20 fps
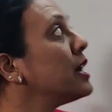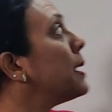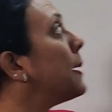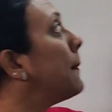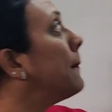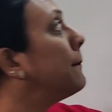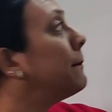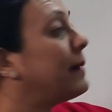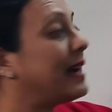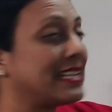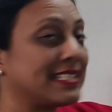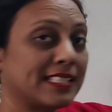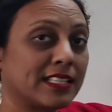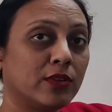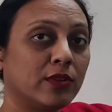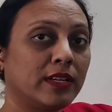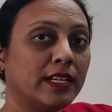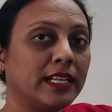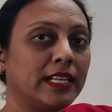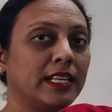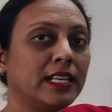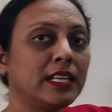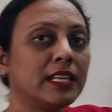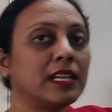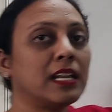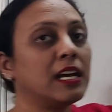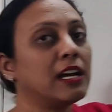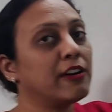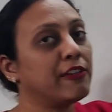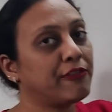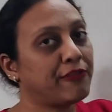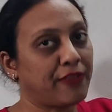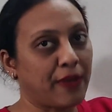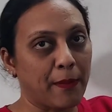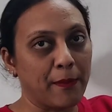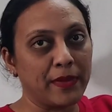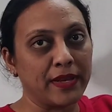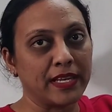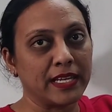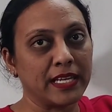Masculine,
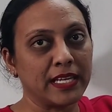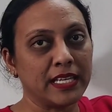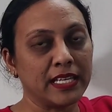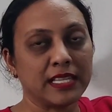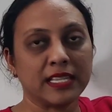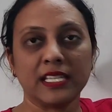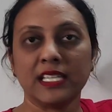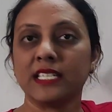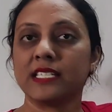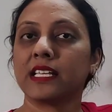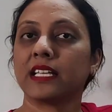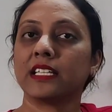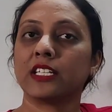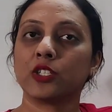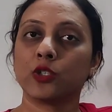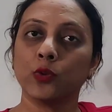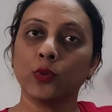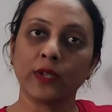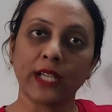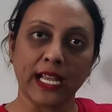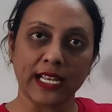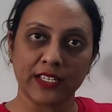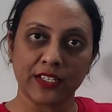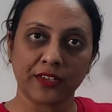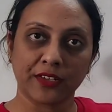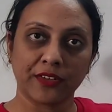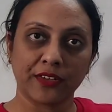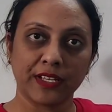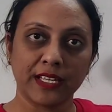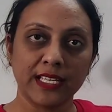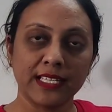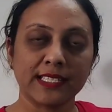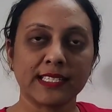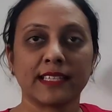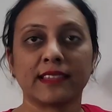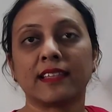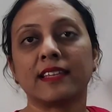feminine, these are the two categories.